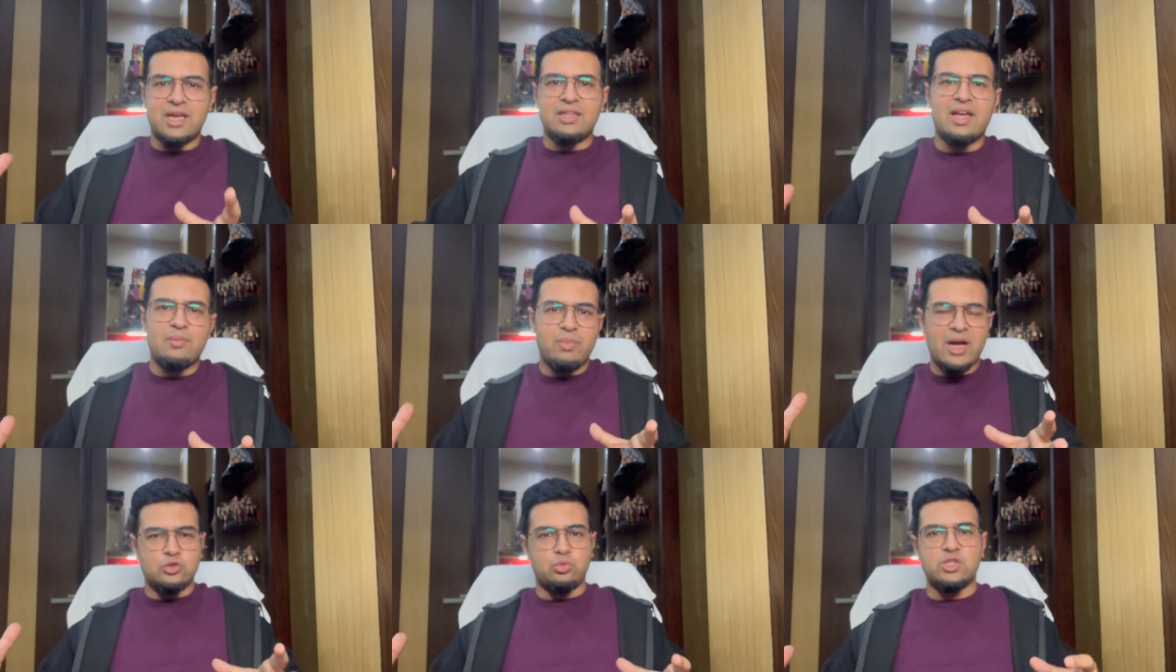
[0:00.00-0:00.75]
in that
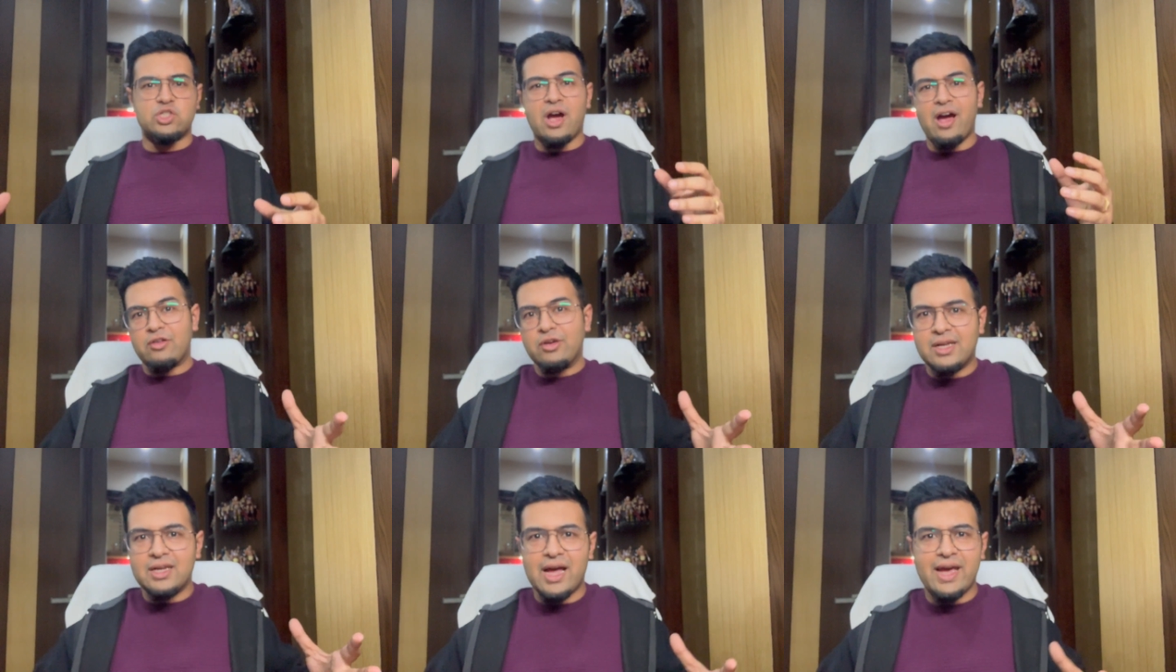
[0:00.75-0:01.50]
match which I
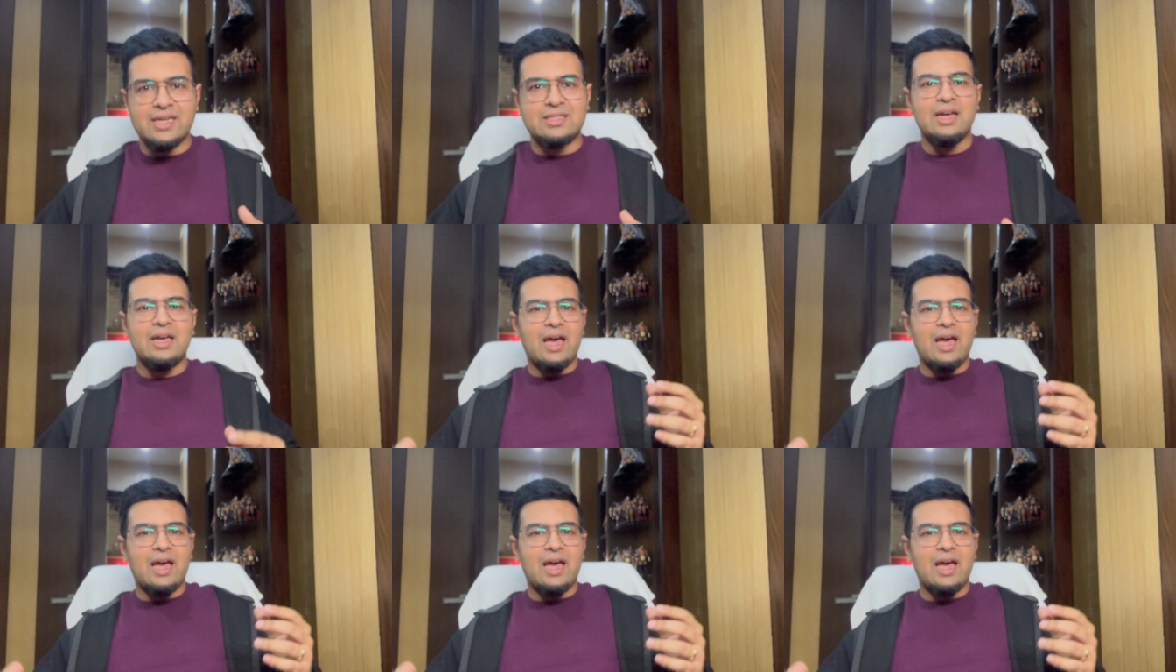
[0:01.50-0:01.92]
really liked.